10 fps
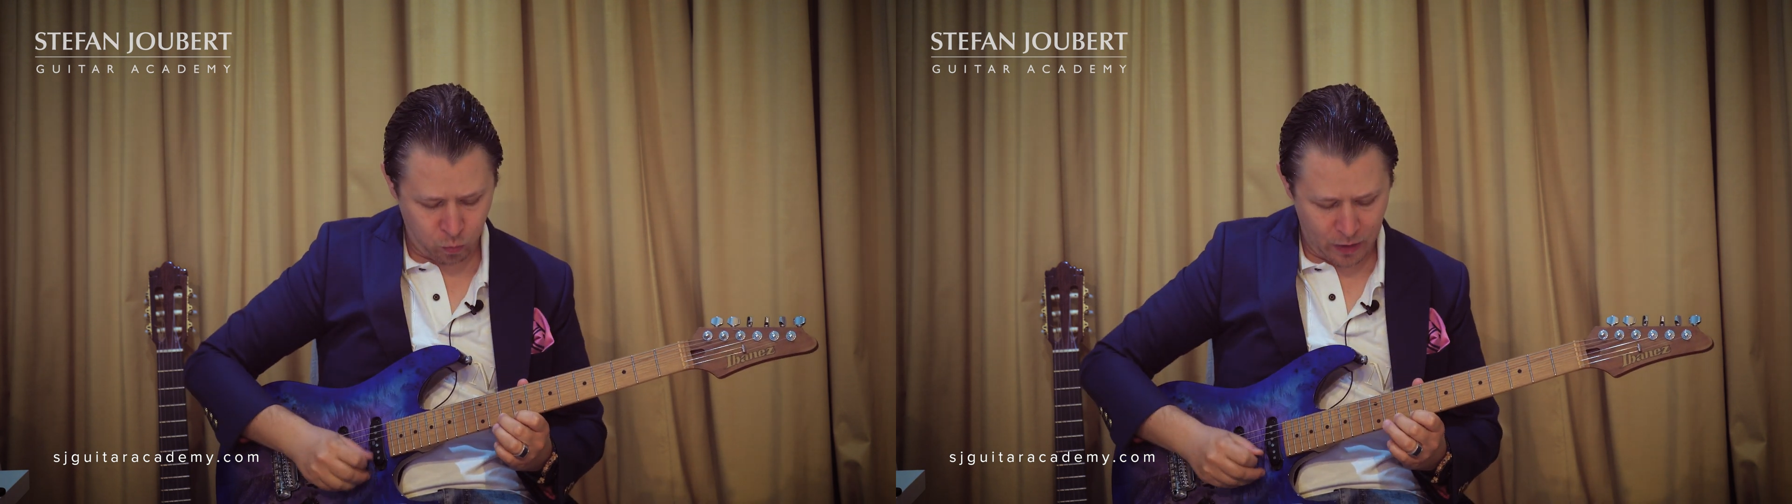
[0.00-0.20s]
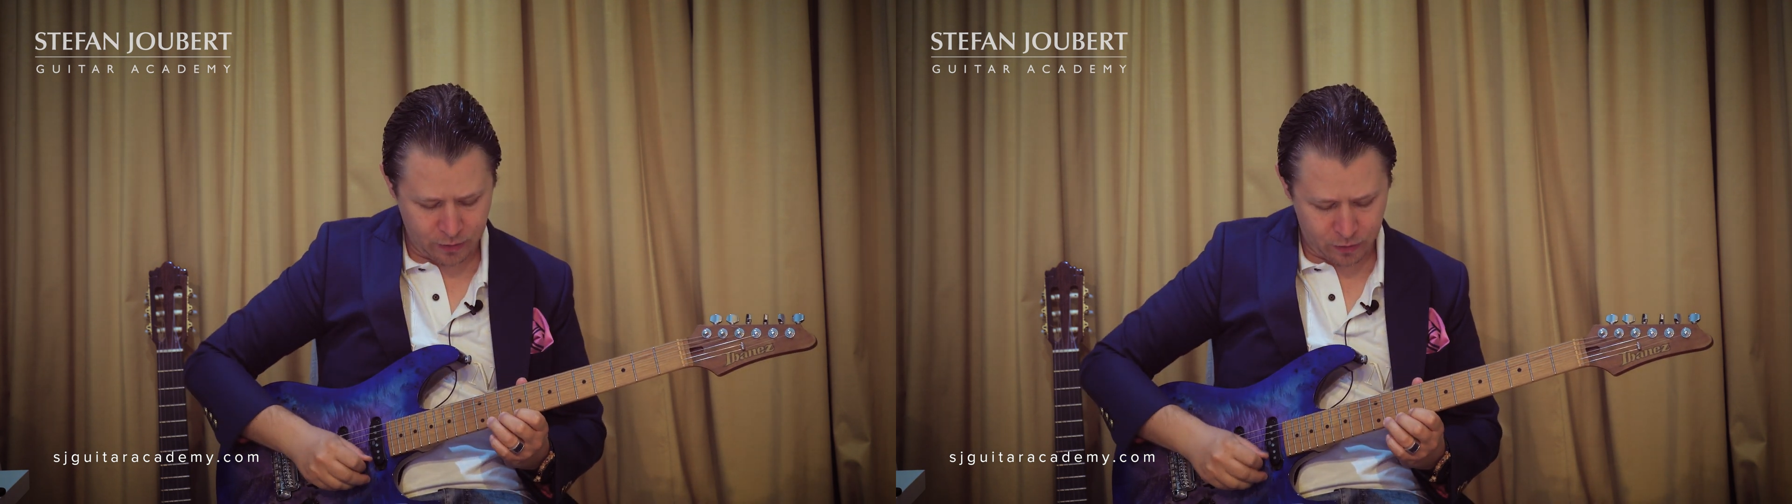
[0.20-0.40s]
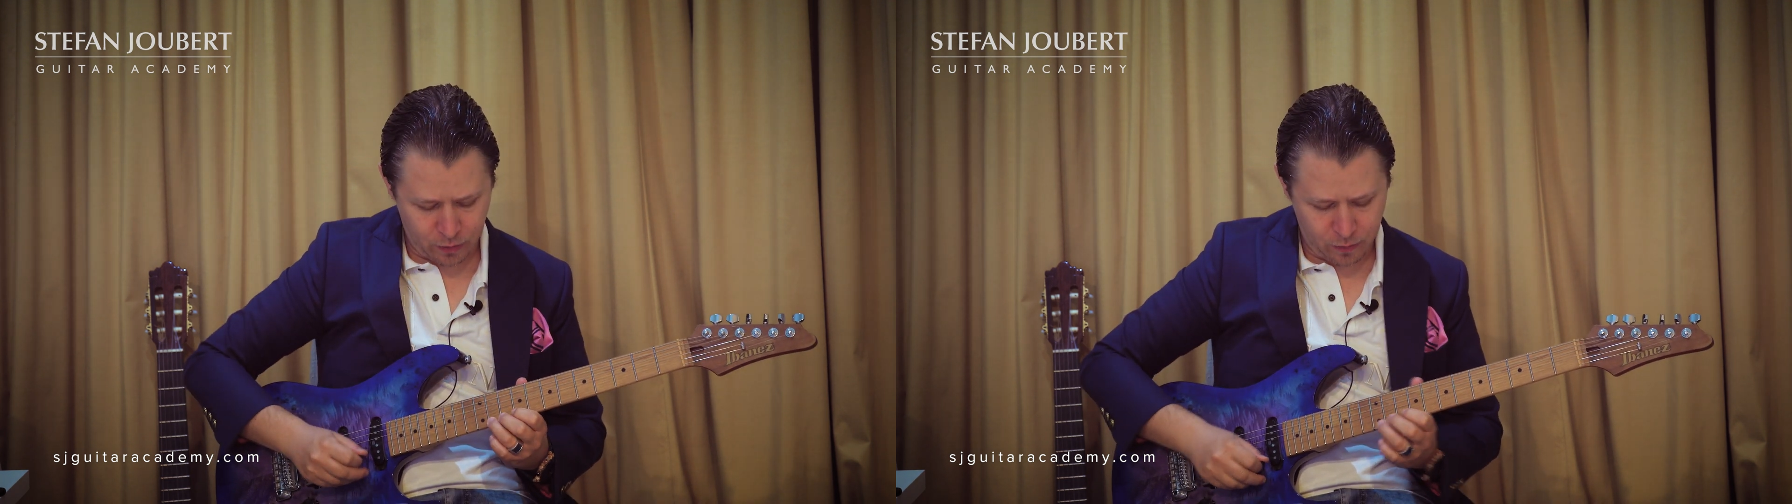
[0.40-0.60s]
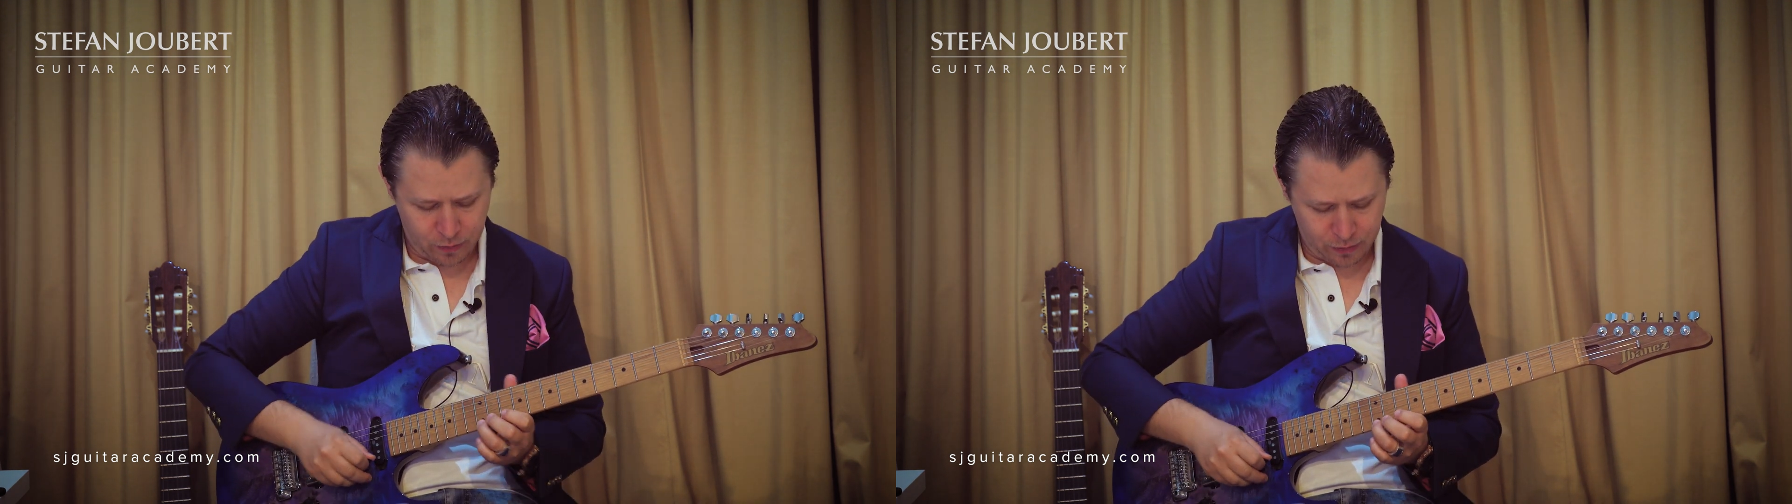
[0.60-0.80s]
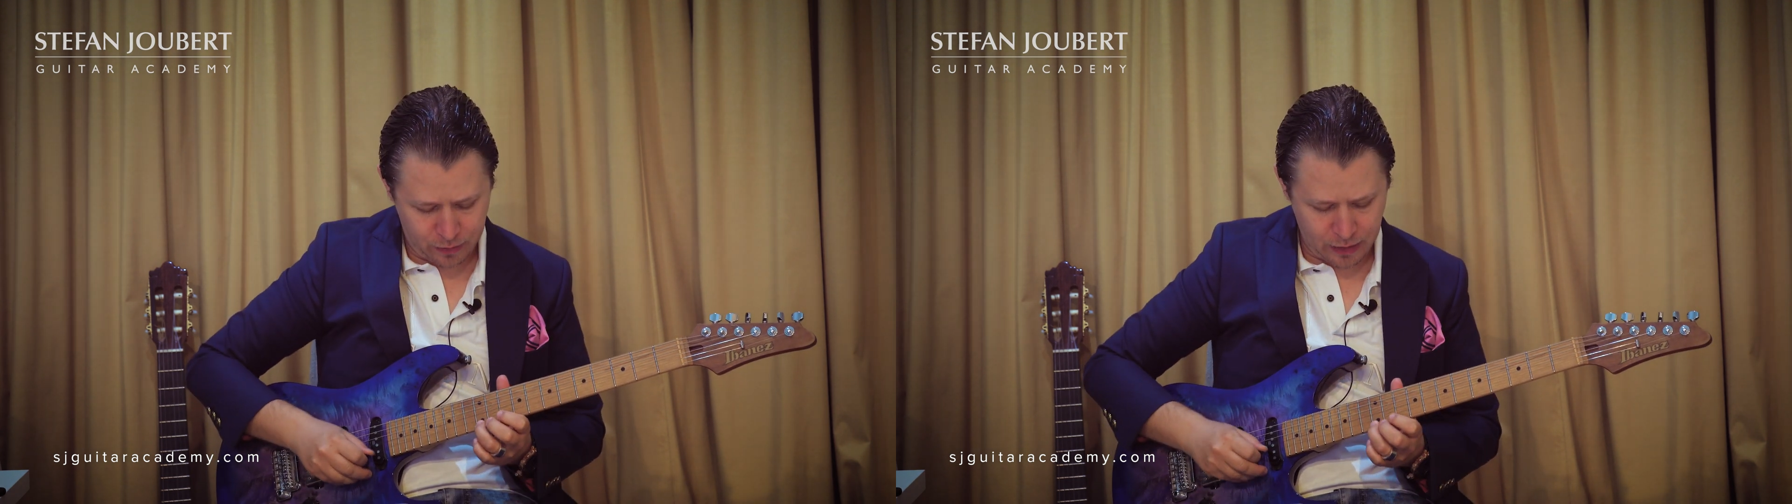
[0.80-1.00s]
1, 2,
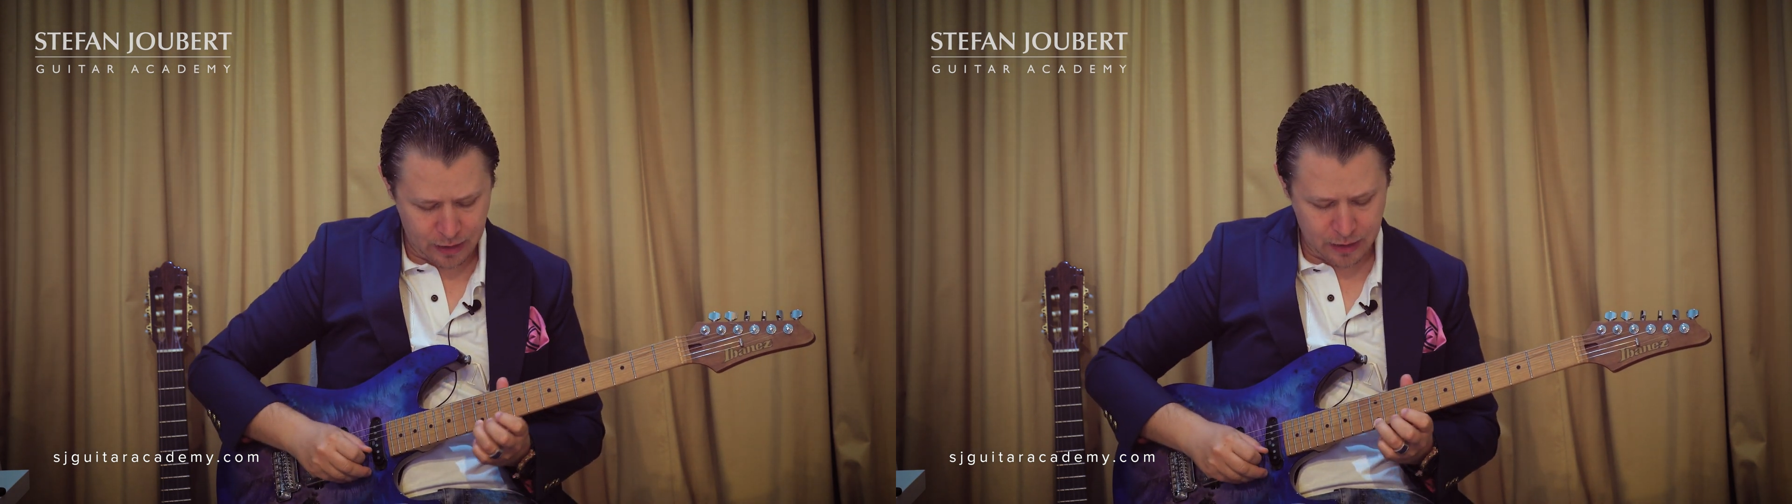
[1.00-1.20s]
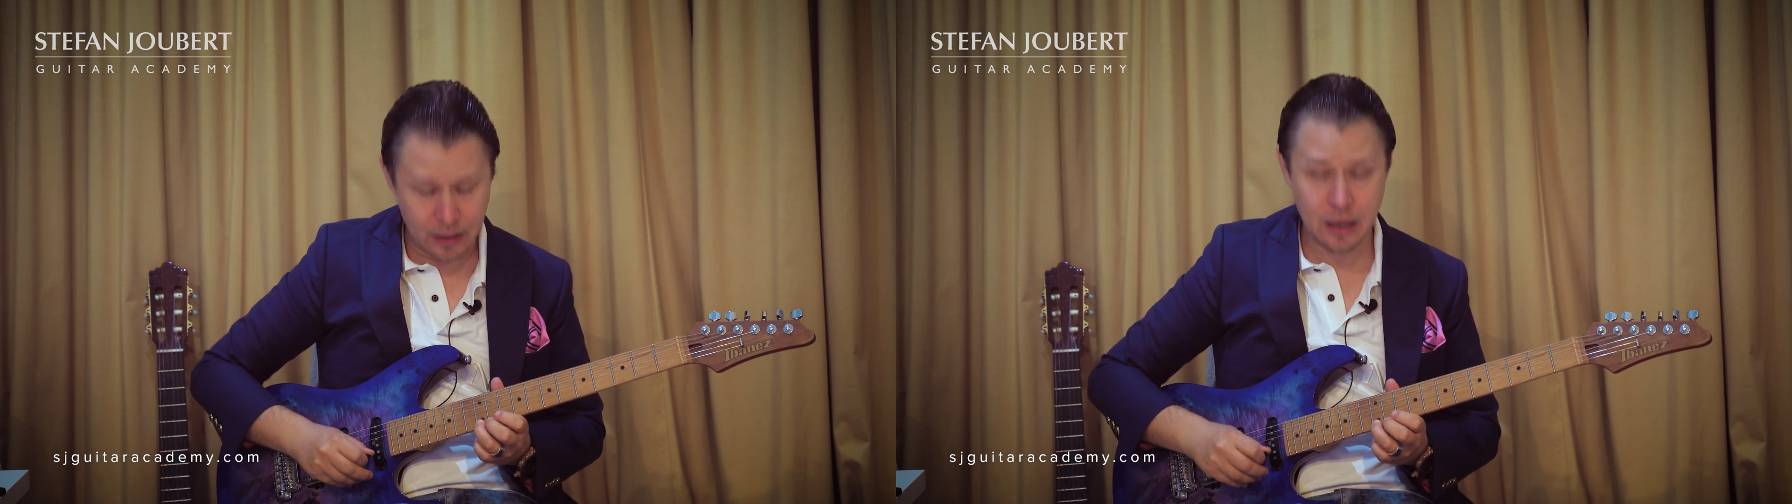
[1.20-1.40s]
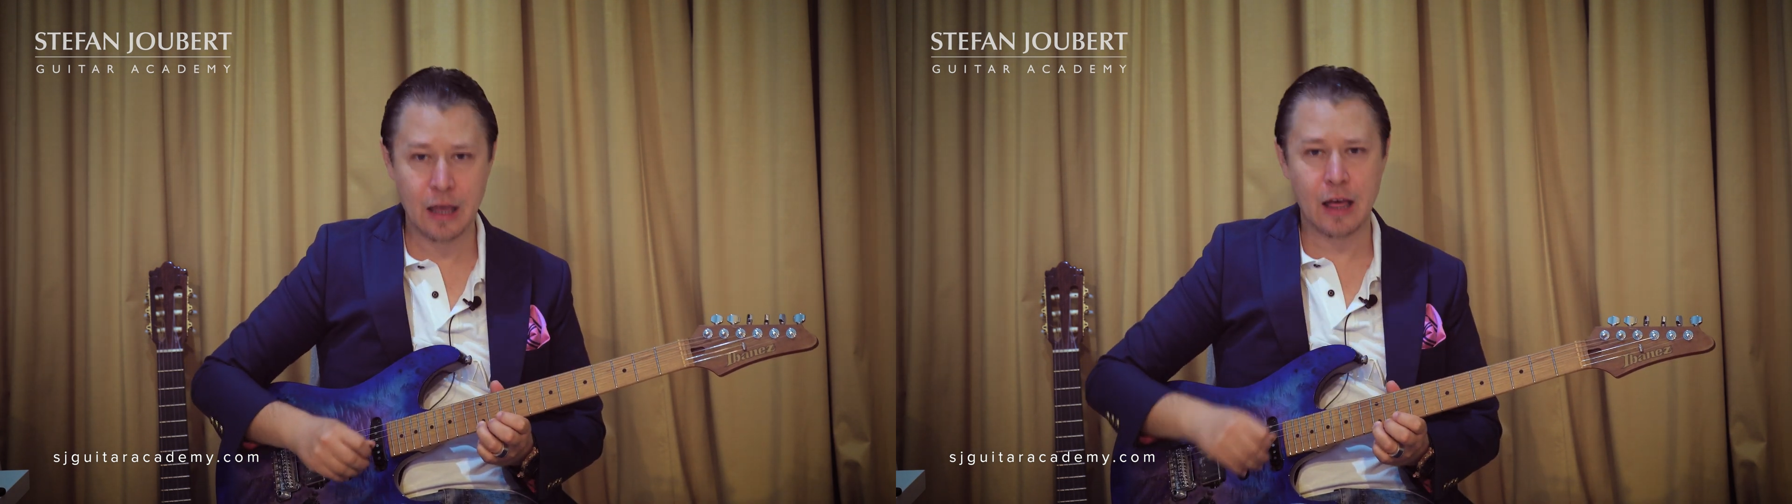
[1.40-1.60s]
3,